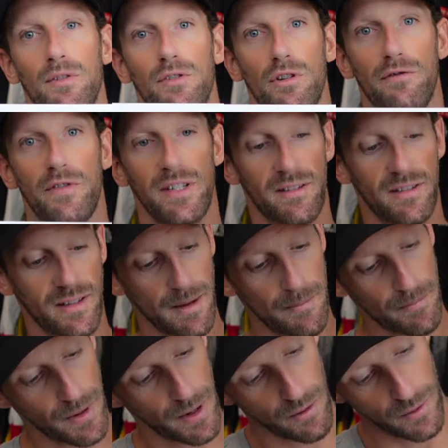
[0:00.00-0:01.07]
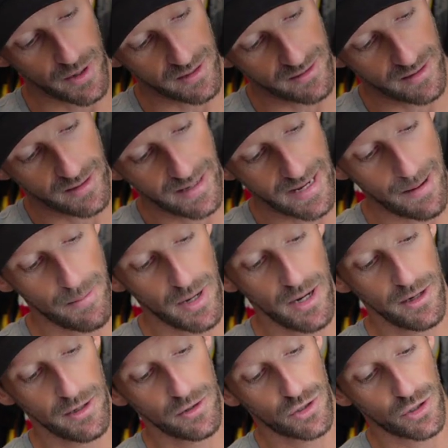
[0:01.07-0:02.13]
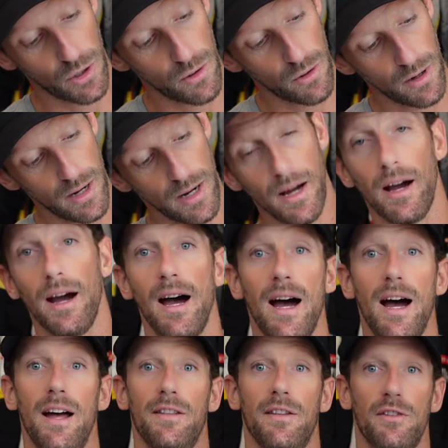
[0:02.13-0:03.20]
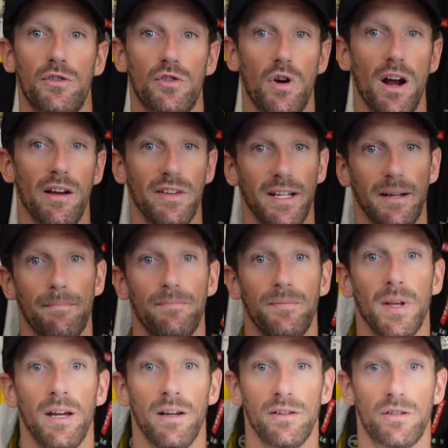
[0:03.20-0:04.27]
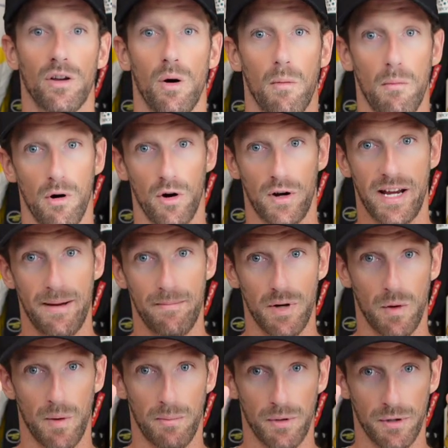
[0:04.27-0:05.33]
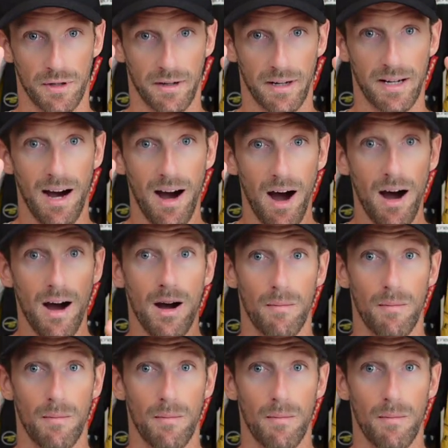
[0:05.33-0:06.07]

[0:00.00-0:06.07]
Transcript: Surface temp with camber, toe and driving. So more camber we put on the car,